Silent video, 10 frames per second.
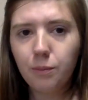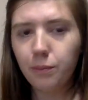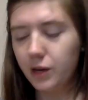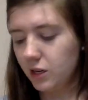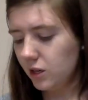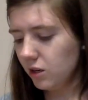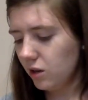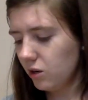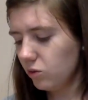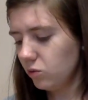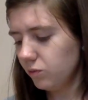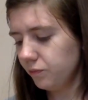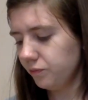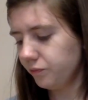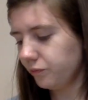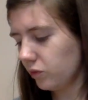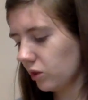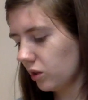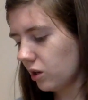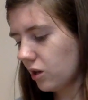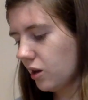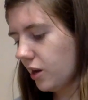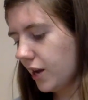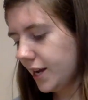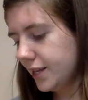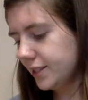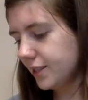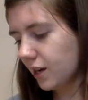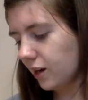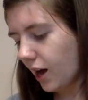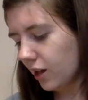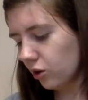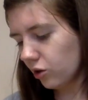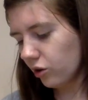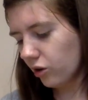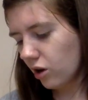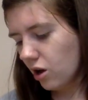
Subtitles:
But you know, it's a color.